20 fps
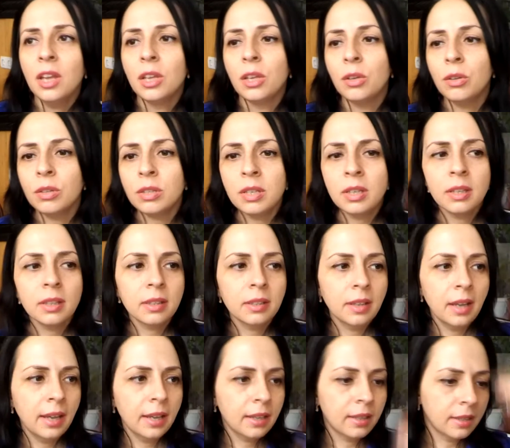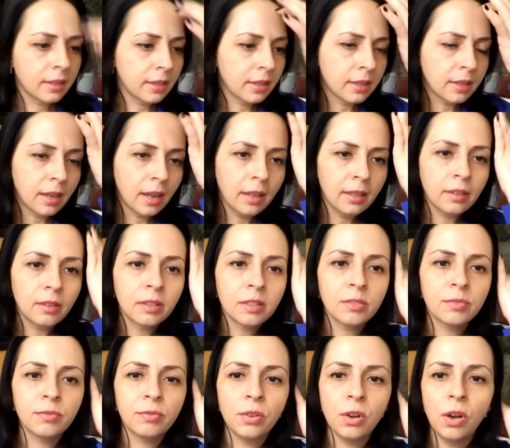Using like colored
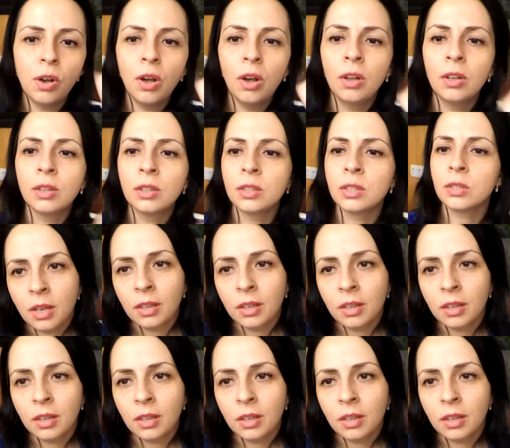fonts